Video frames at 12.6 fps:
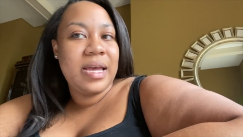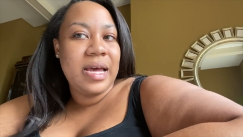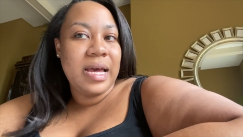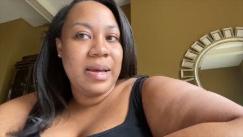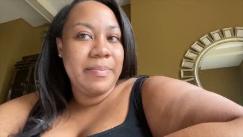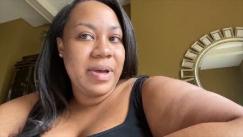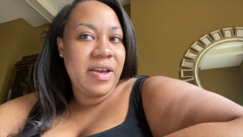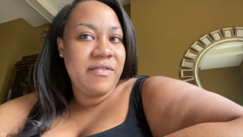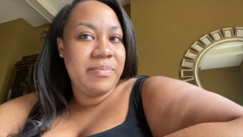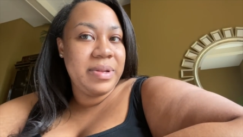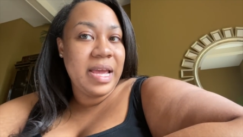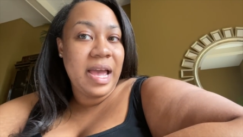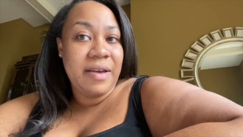Um, I've
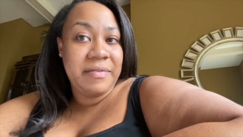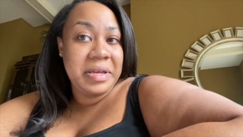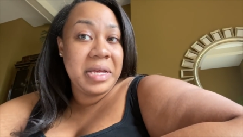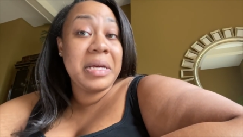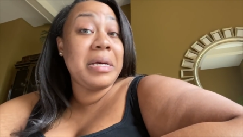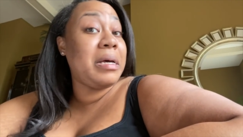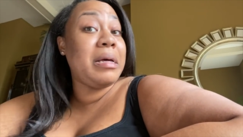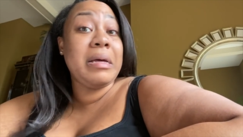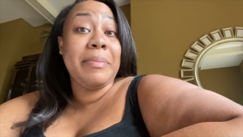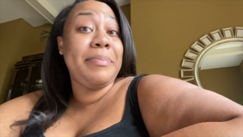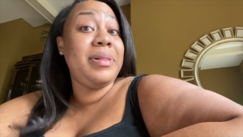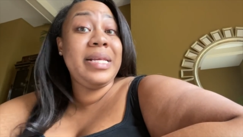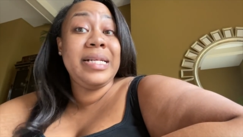been having
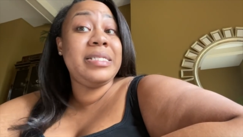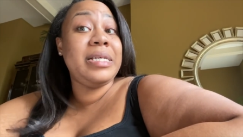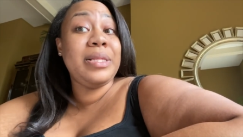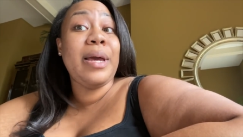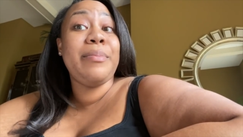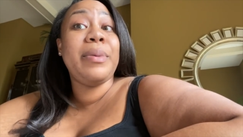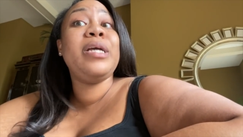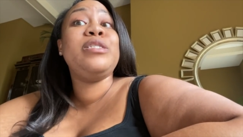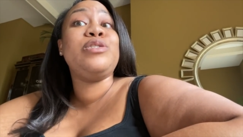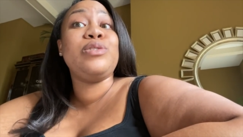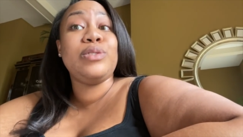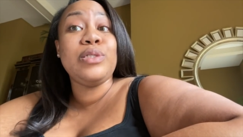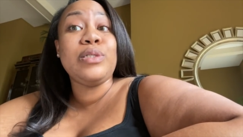plenty
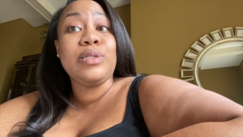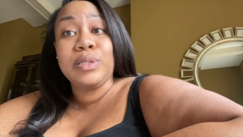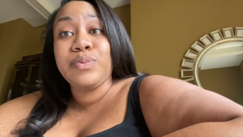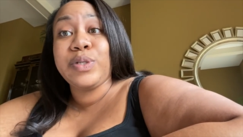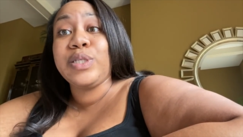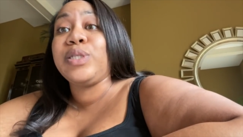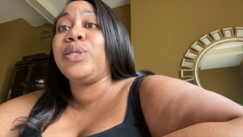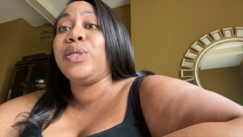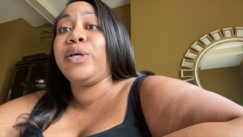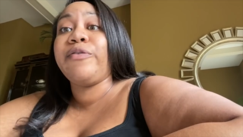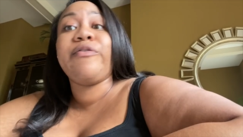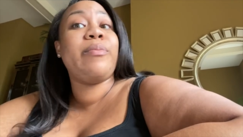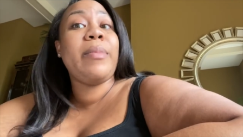libations
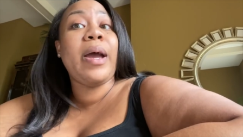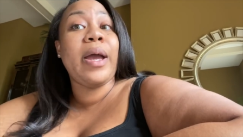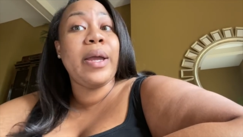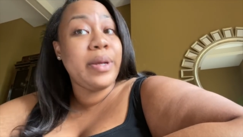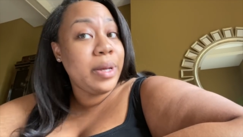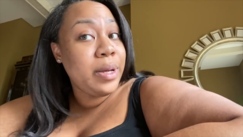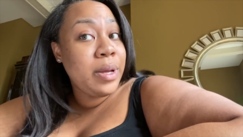recently for my